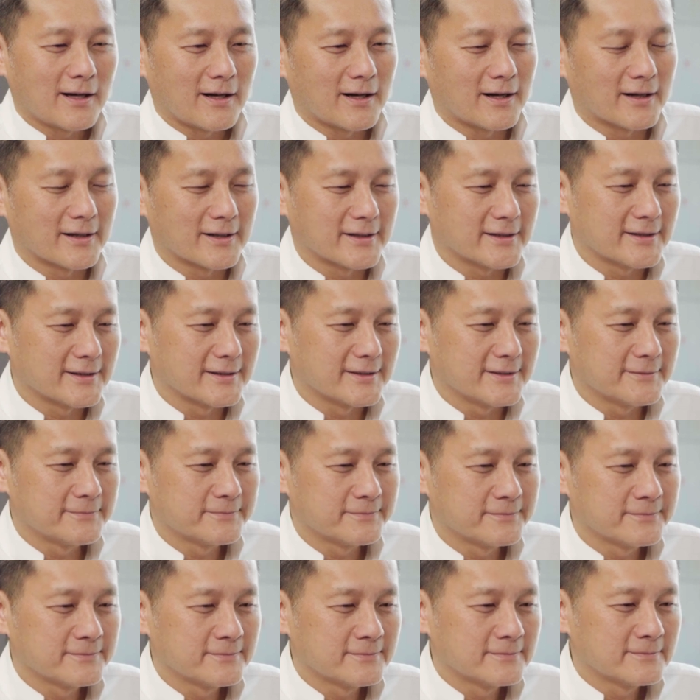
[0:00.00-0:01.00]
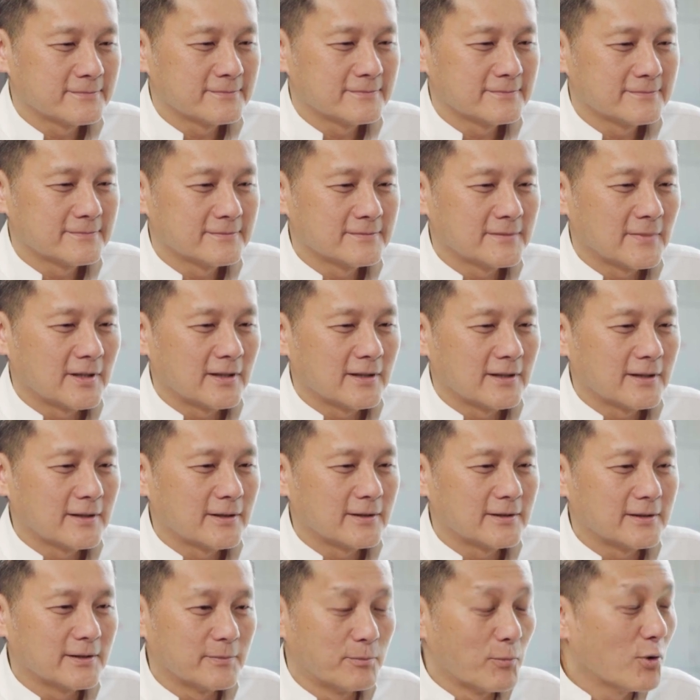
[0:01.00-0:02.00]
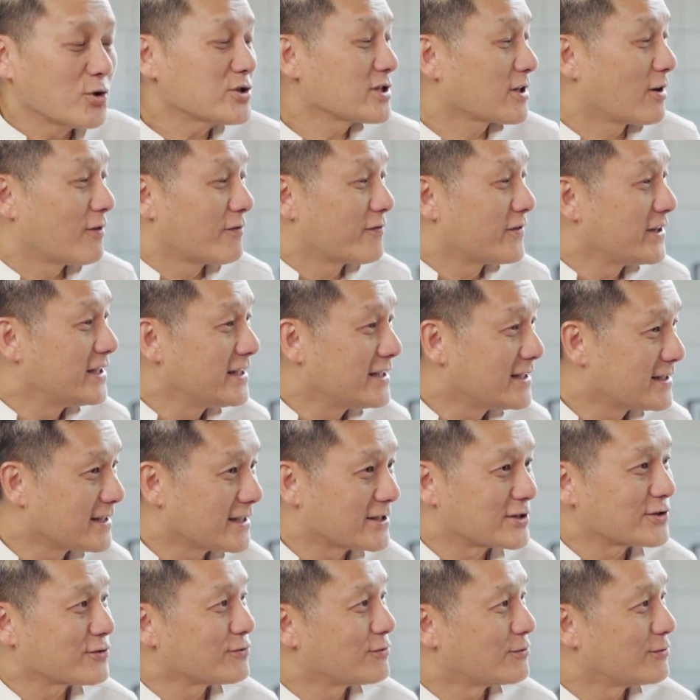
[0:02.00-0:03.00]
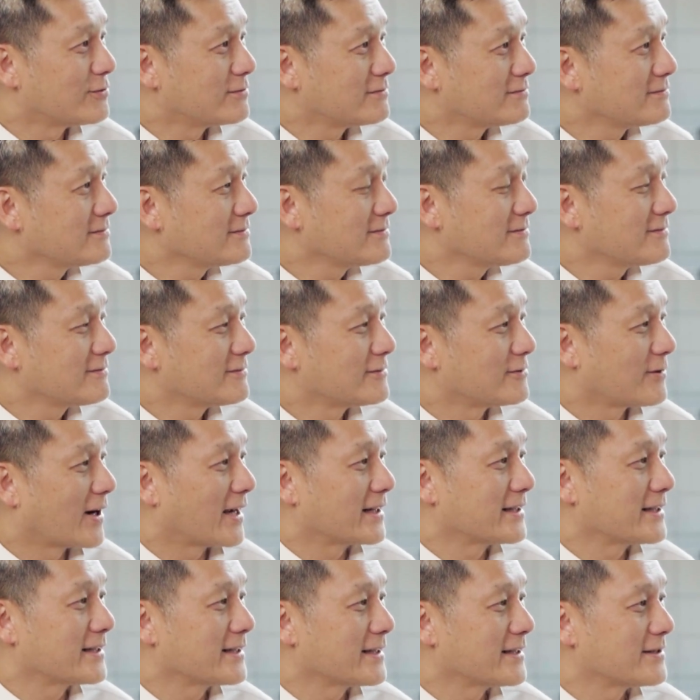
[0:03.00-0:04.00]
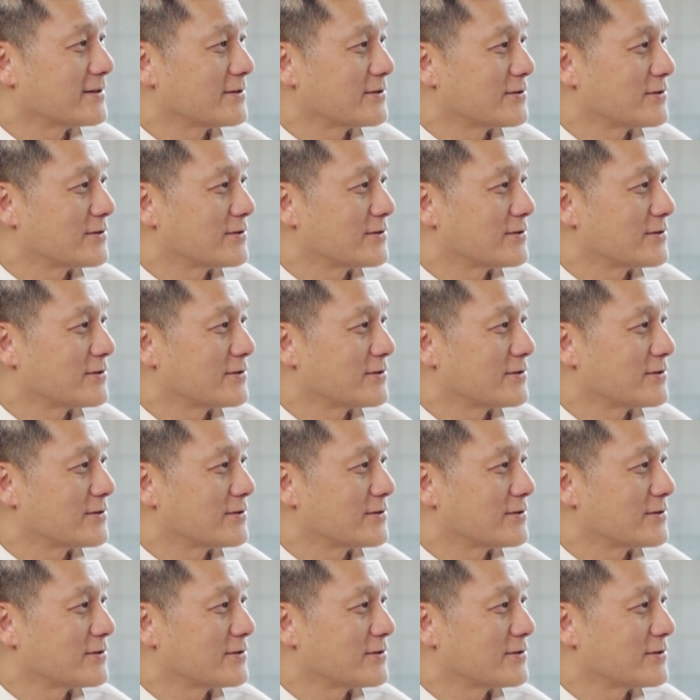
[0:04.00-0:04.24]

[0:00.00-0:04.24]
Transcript: The most convenient is running and